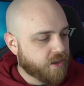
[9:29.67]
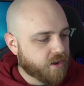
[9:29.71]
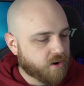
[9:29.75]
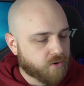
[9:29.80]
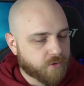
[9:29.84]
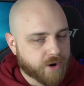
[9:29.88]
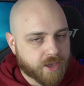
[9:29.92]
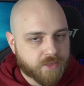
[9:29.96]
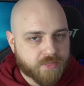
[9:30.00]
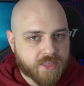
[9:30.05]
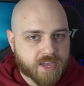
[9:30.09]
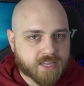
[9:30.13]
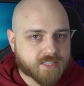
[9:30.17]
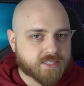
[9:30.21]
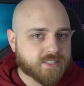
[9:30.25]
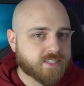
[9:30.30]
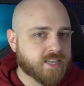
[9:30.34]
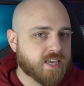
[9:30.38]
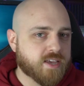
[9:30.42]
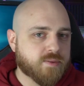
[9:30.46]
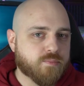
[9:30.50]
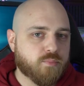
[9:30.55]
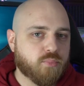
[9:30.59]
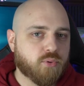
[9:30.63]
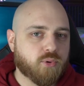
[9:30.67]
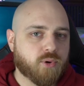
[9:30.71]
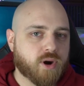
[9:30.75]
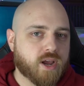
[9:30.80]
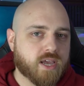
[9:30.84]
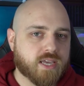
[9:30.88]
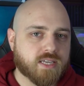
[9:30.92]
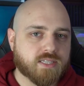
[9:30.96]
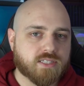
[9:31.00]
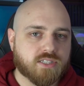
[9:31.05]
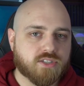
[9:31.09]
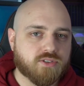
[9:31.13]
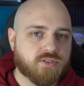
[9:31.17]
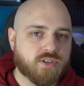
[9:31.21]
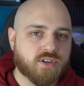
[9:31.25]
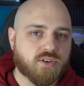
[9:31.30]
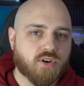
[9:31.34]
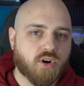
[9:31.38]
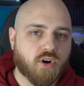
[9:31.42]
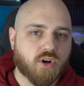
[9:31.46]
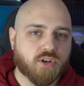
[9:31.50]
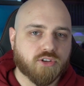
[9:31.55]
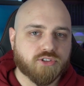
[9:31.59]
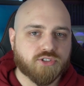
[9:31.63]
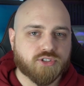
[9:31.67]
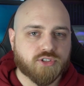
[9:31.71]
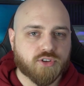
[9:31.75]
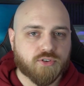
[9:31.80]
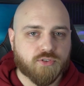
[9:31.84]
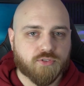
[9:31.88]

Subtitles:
Around that same price, you can also